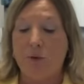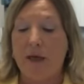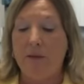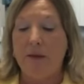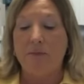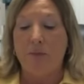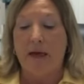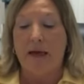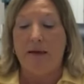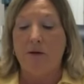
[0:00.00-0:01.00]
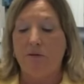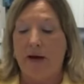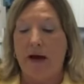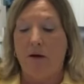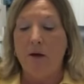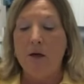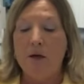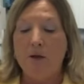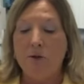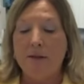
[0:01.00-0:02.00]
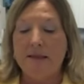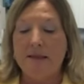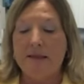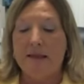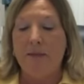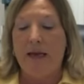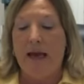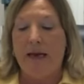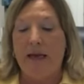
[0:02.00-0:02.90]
will keep these plans on file to assist them in handling